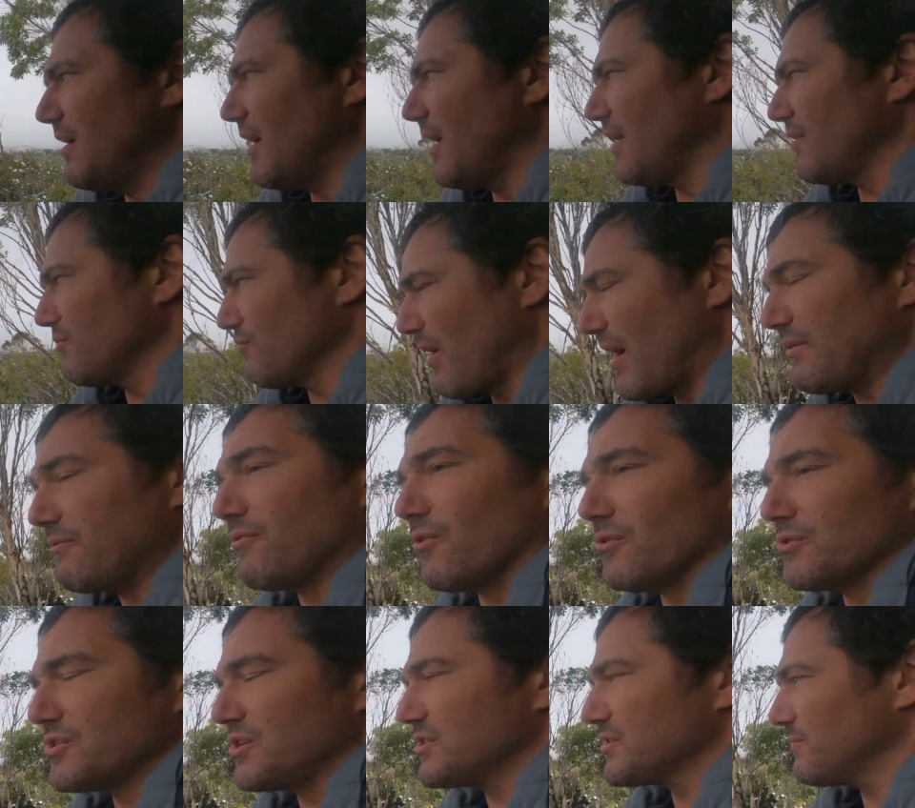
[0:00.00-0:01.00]
The
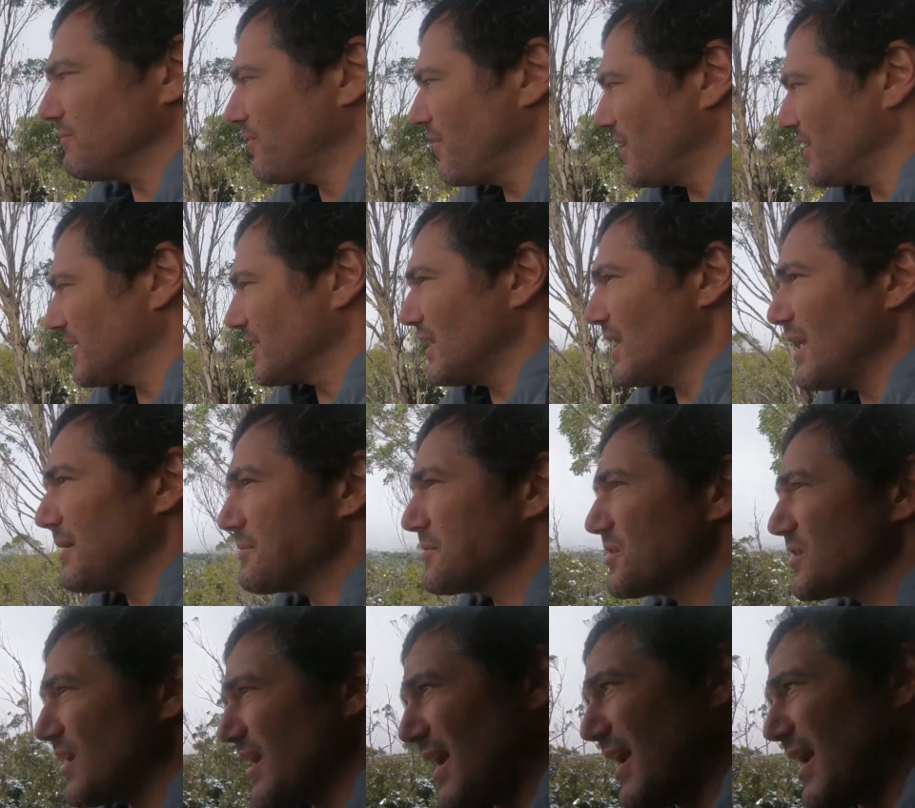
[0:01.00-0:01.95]
rainforest system finally collapsed,